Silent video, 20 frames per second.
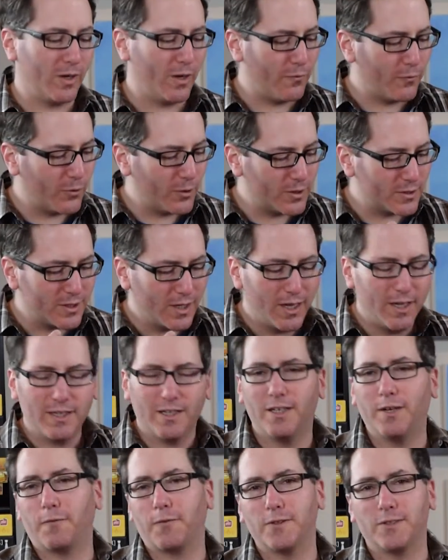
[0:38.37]
Of course, the
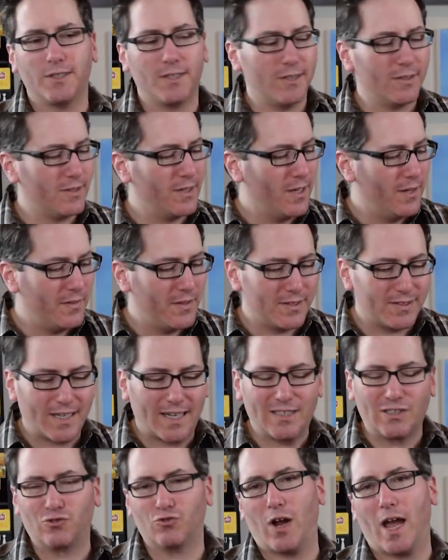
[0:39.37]
difference is this
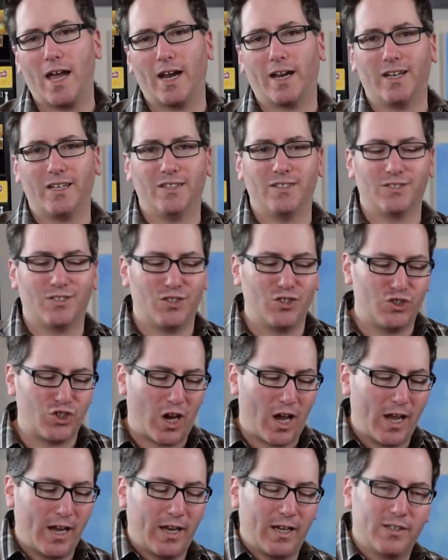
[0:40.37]
has dragons and
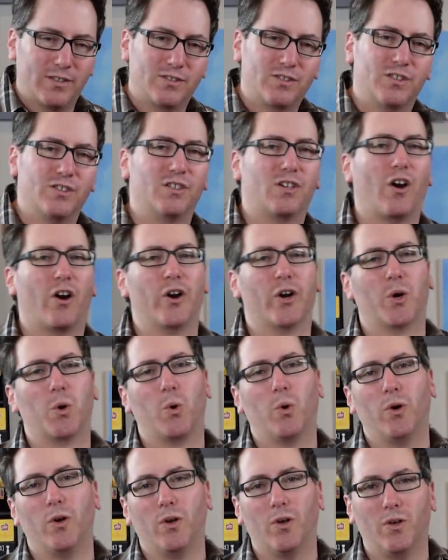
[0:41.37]
giants and
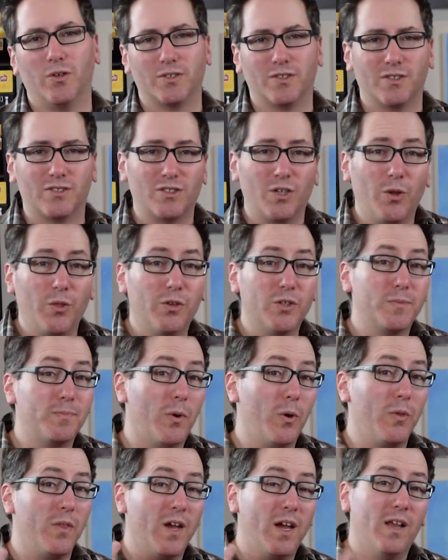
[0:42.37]
gargoyles, and so there's
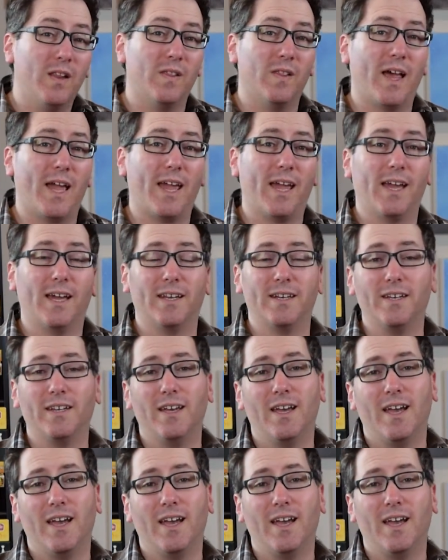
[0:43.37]
both land